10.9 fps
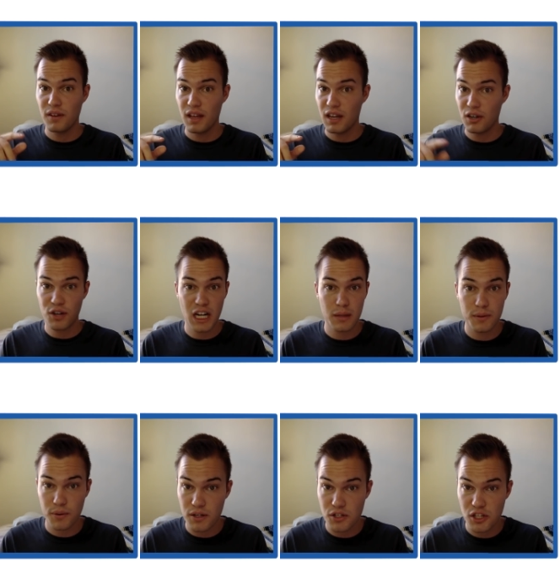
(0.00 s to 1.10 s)
an incredible
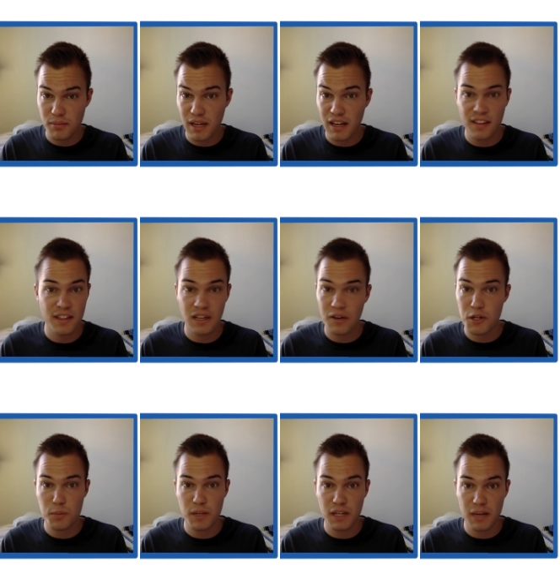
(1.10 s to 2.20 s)
question bank that's always
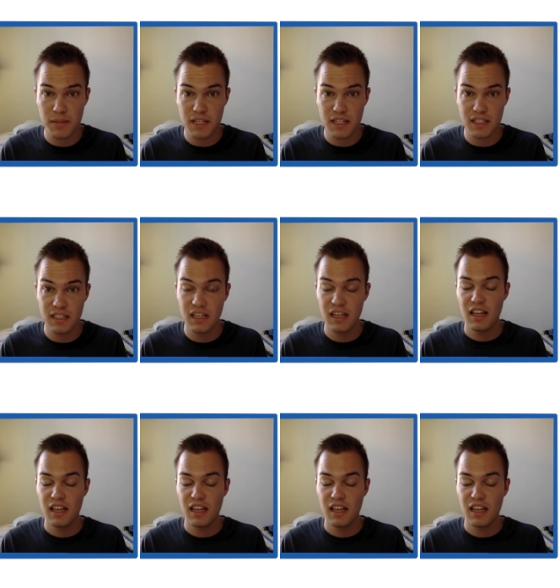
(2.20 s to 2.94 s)
being updated.